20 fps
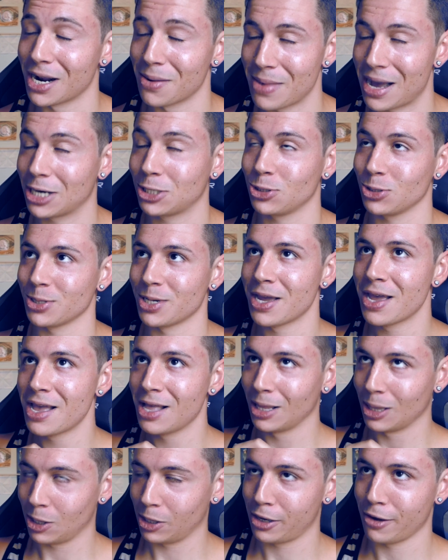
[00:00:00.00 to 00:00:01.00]
I'm actually
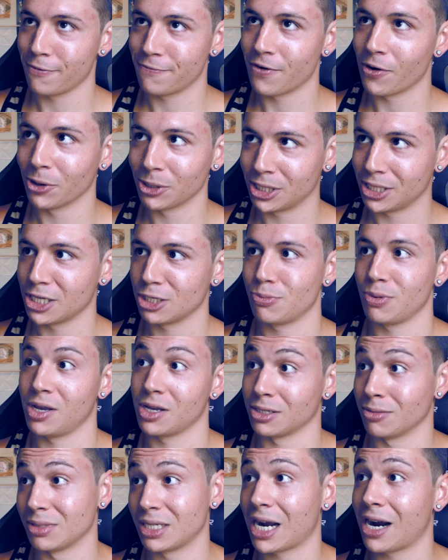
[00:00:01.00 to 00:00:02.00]
looking forward to this
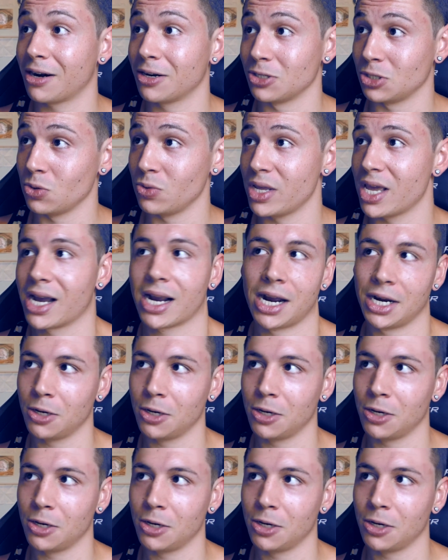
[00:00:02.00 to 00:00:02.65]
because I'm tired of Zodiac.